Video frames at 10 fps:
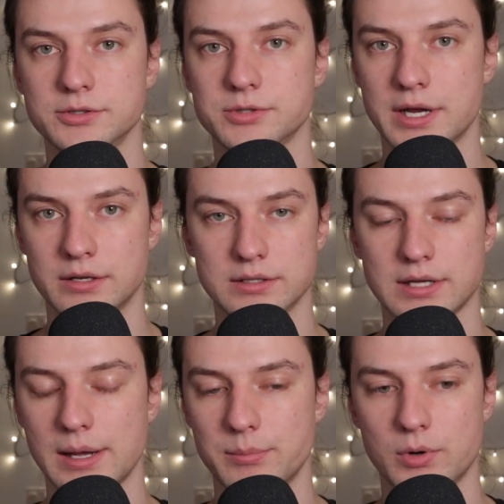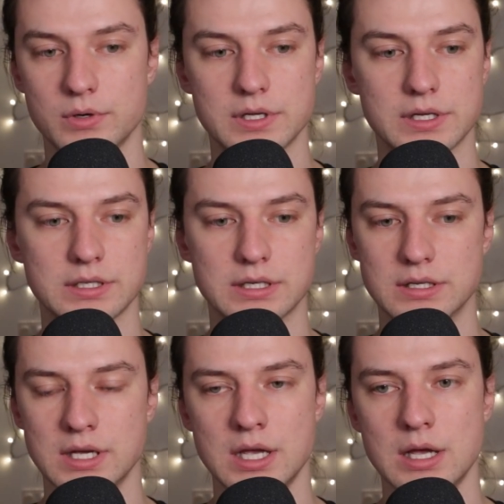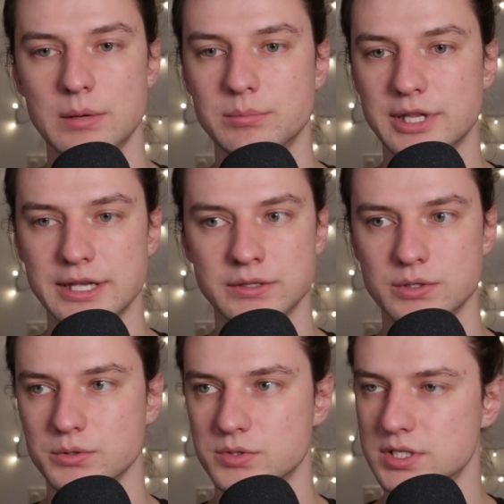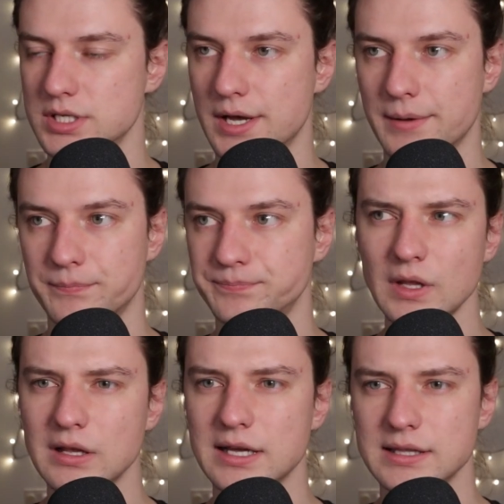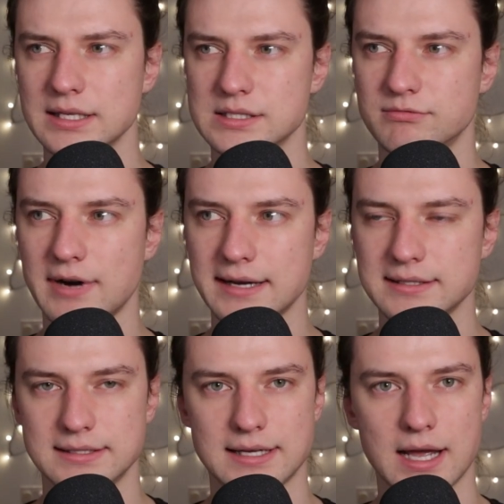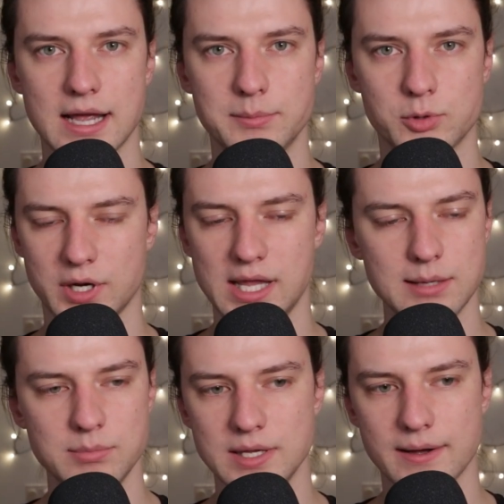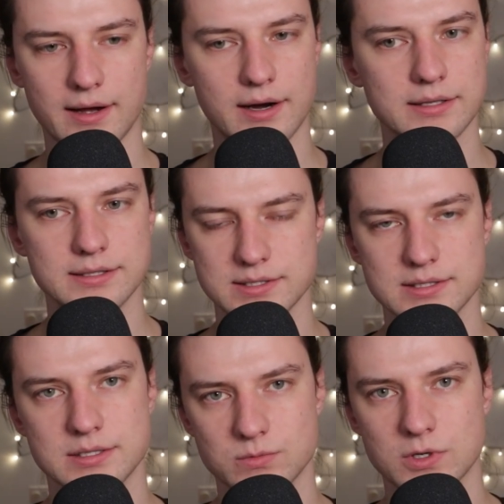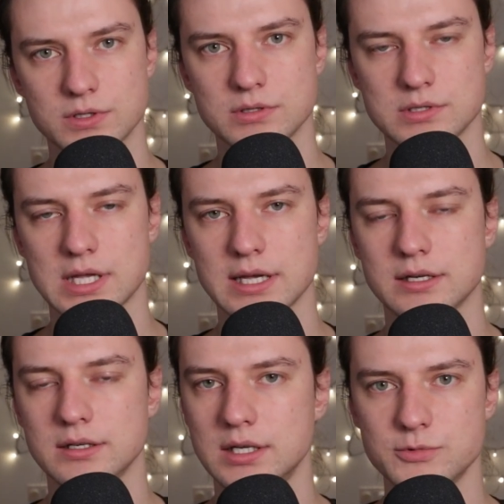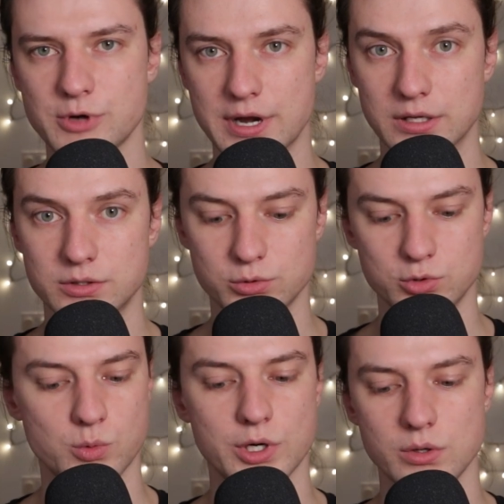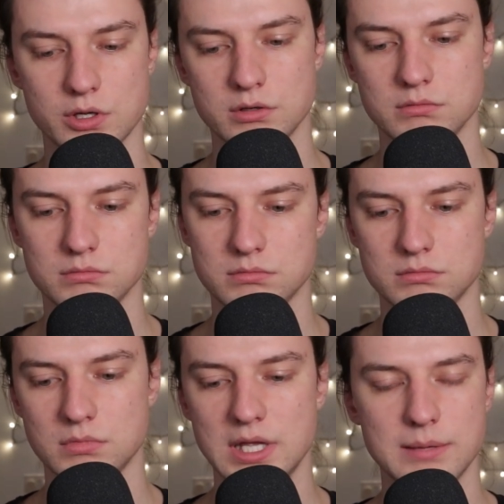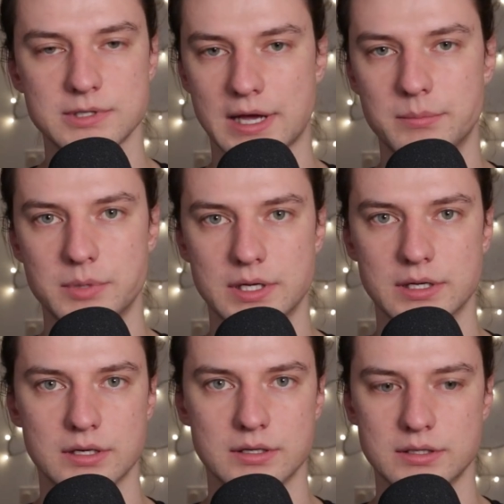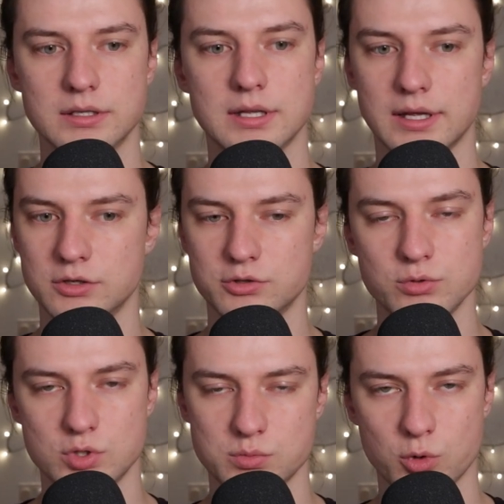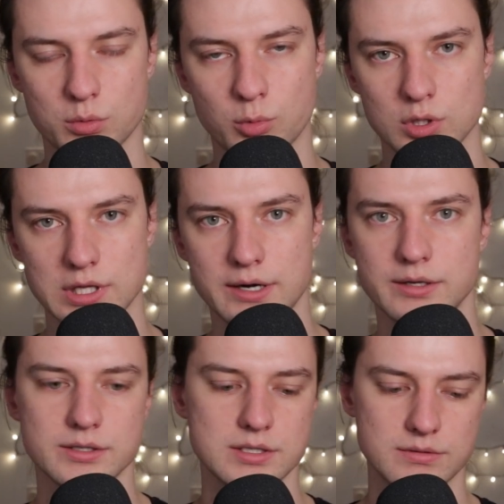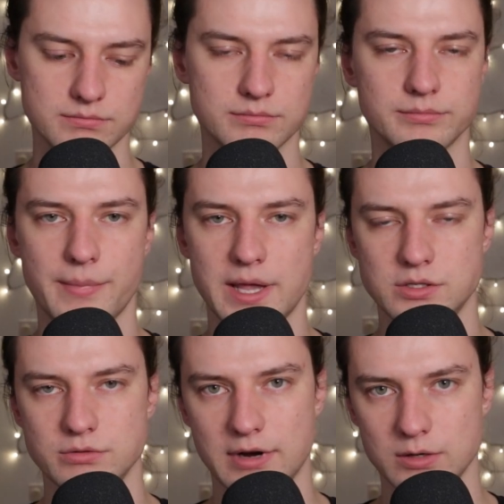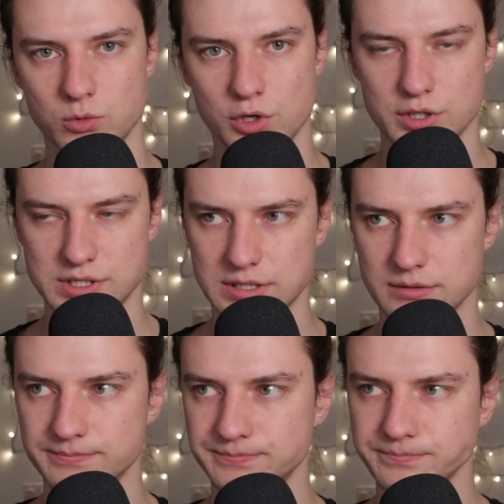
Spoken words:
trying to type on it and playing those, I think it's Rata type or KeyBR. There's one of those training tools where you can keep typing, and it introduces more and more letters and makes you write words. And